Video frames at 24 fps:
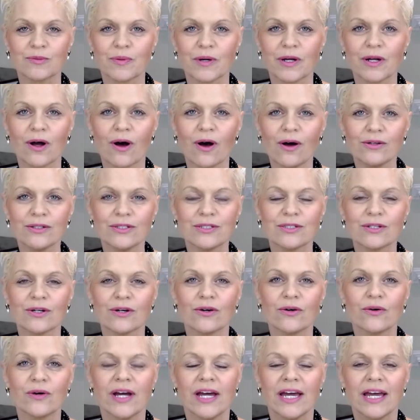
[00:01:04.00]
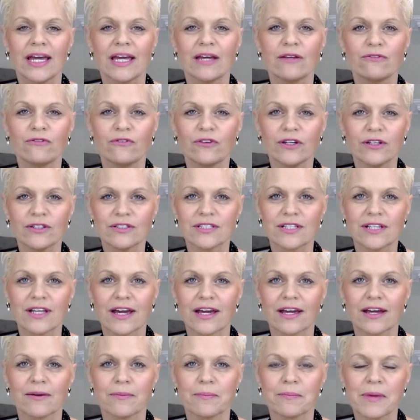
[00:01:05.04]
but also it feels
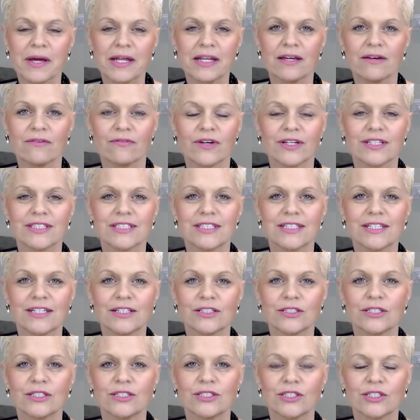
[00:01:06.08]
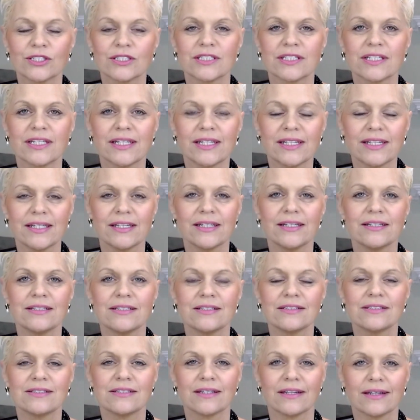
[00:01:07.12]
like many of us need to just
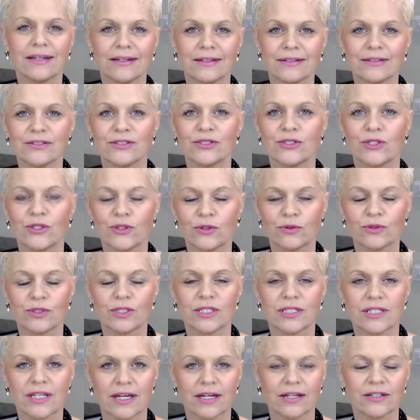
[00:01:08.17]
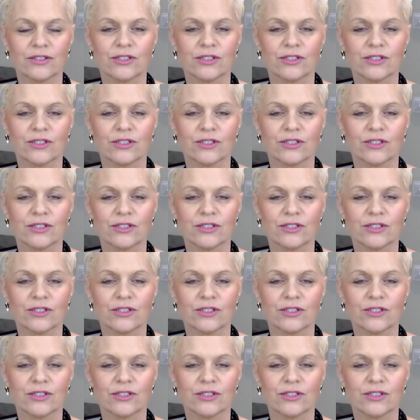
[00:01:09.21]
ease into today,